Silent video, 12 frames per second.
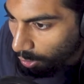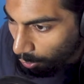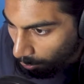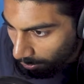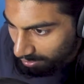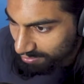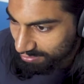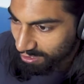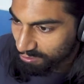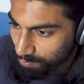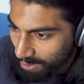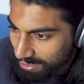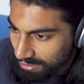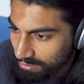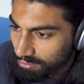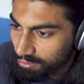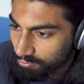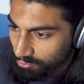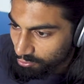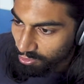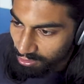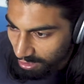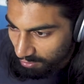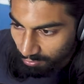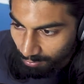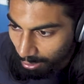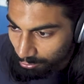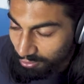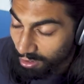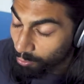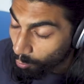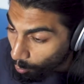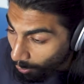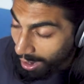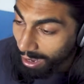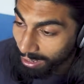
always tastes better than food that you get from outside? Why?